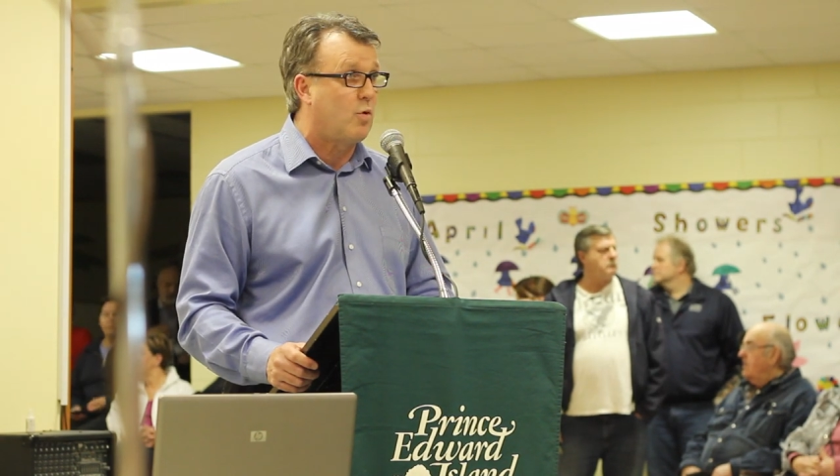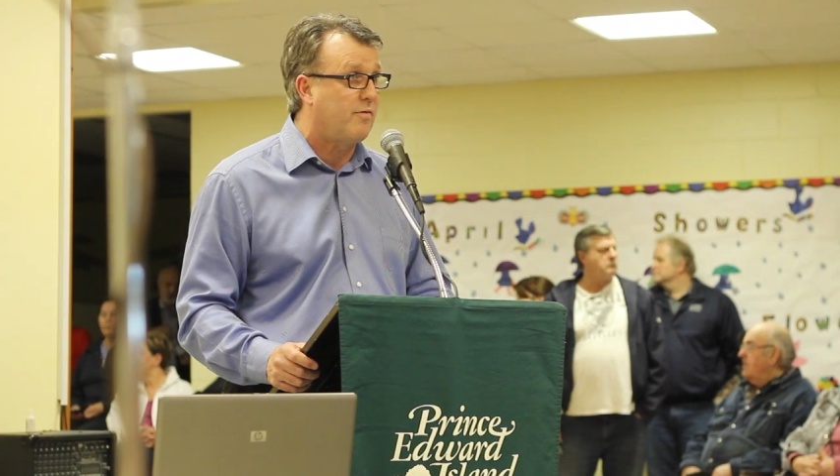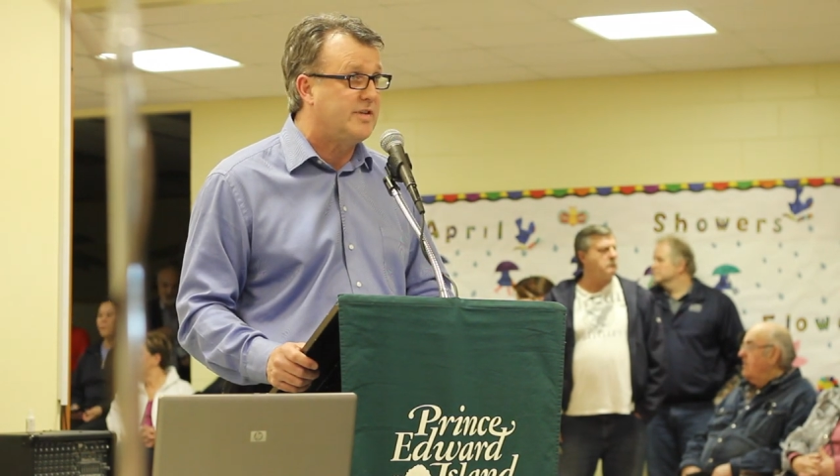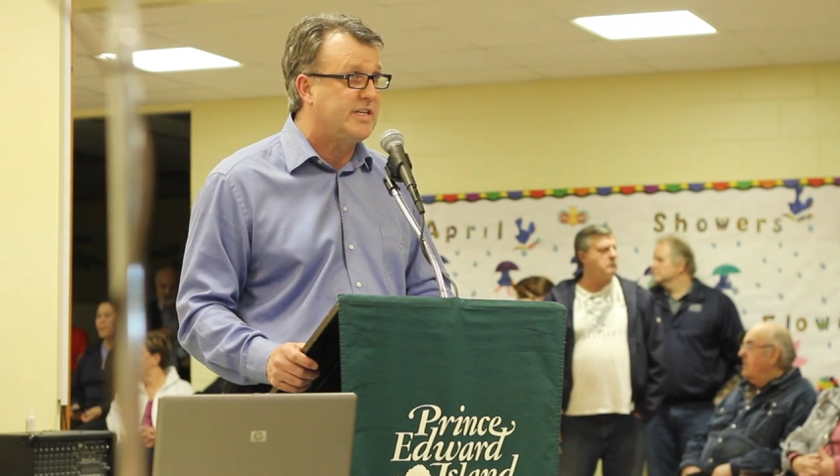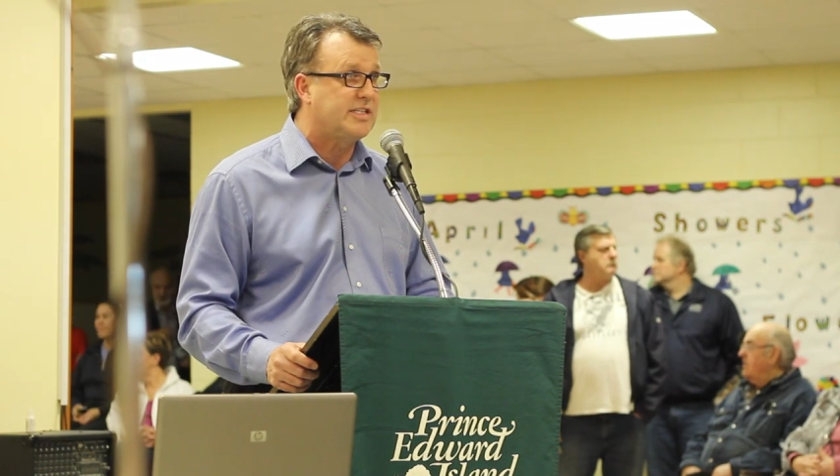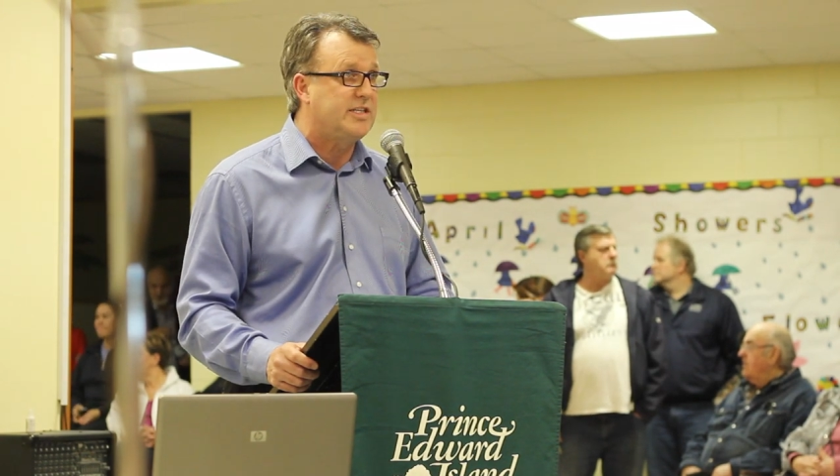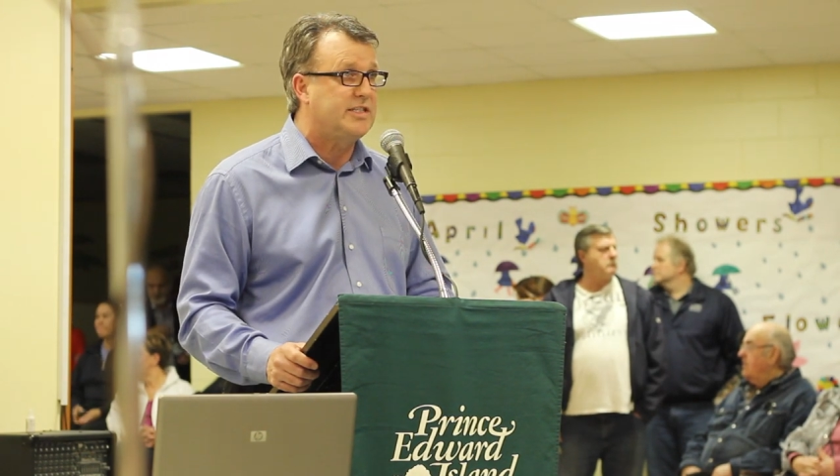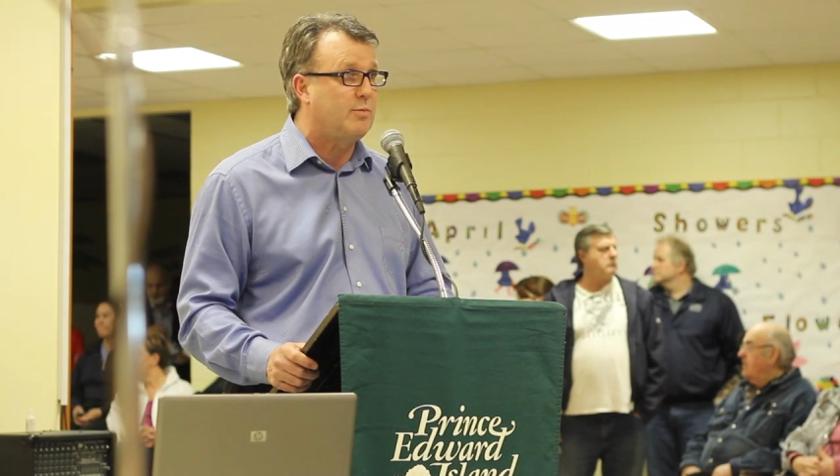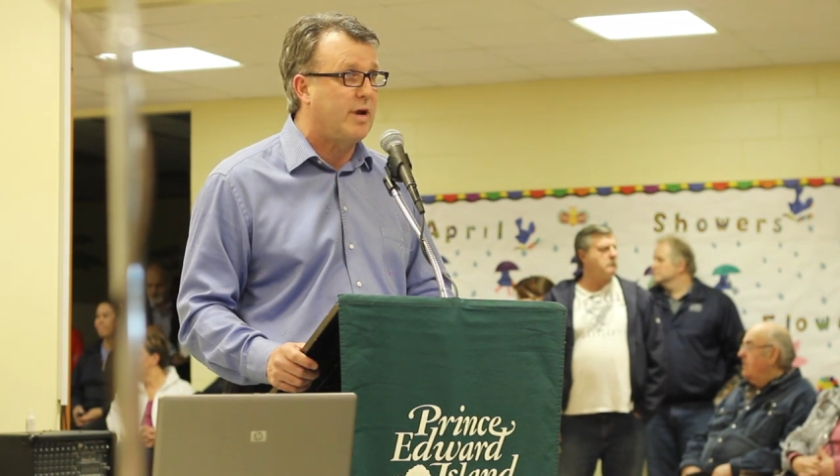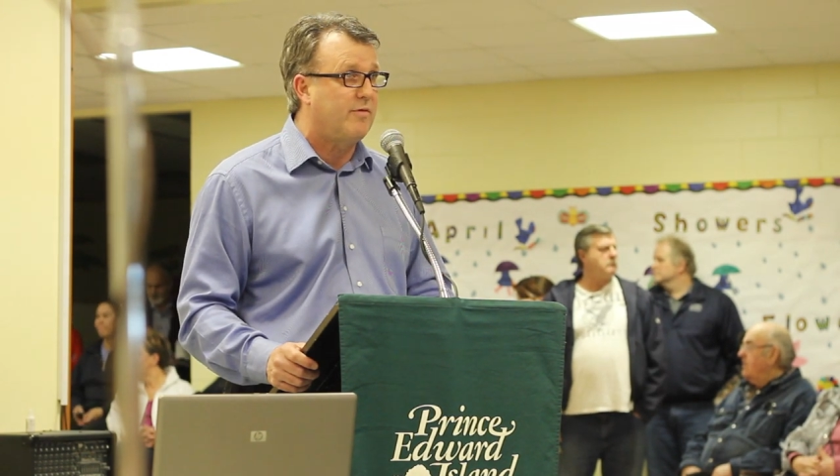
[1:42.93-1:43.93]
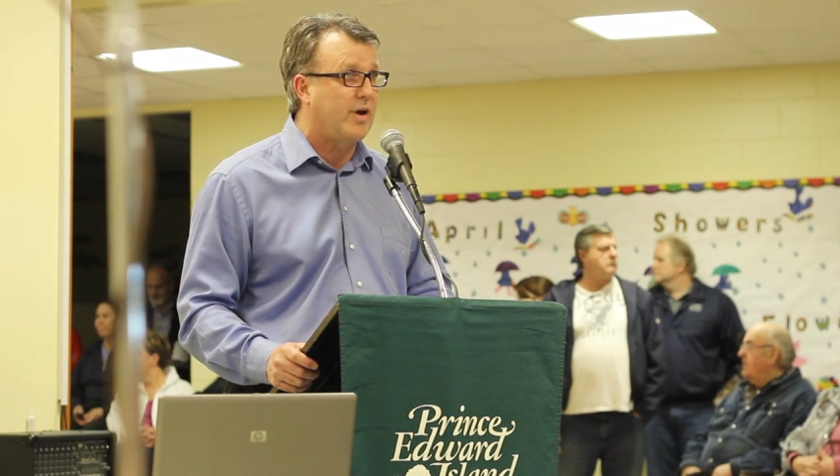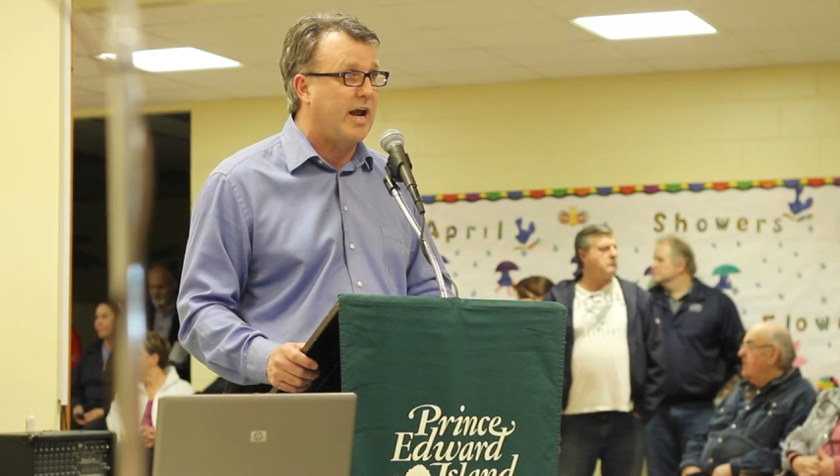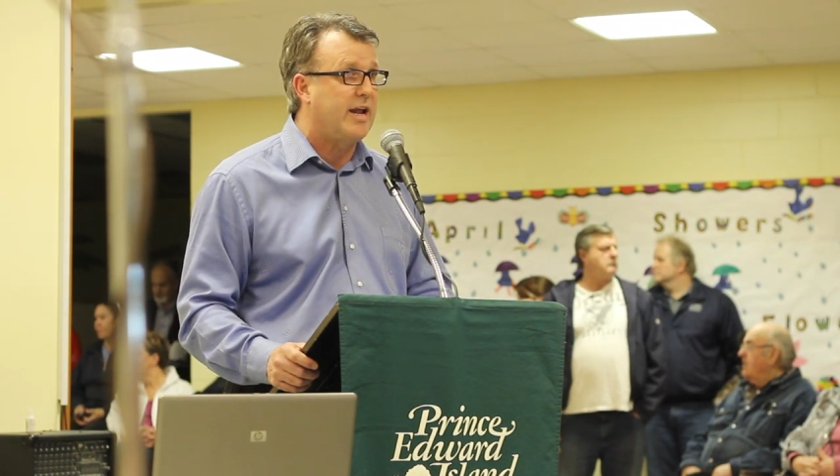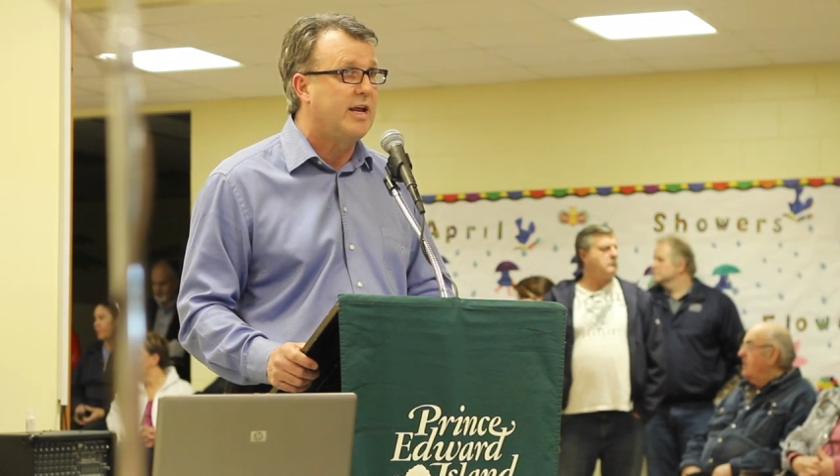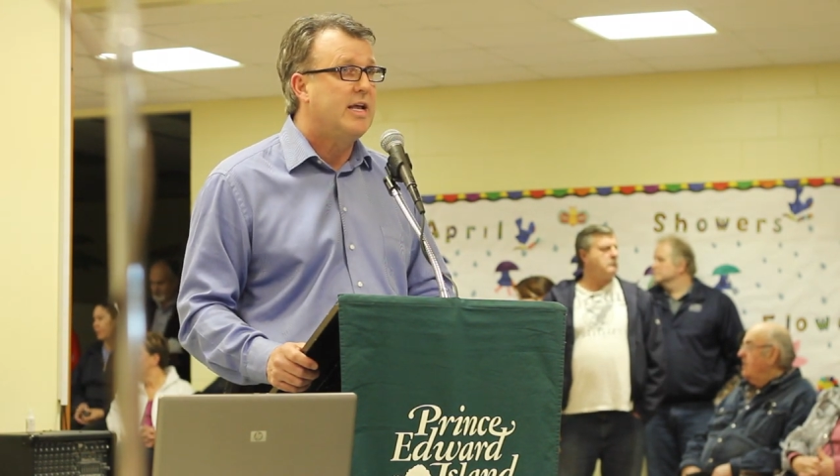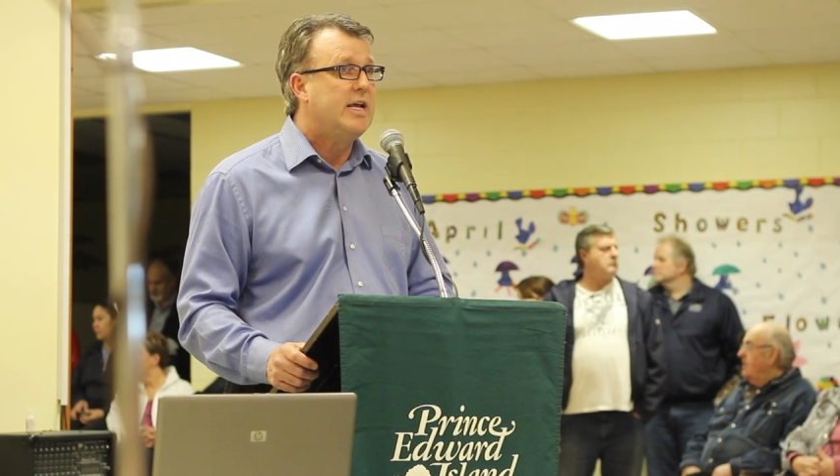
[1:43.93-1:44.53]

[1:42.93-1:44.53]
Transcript: more physicians than we ever had,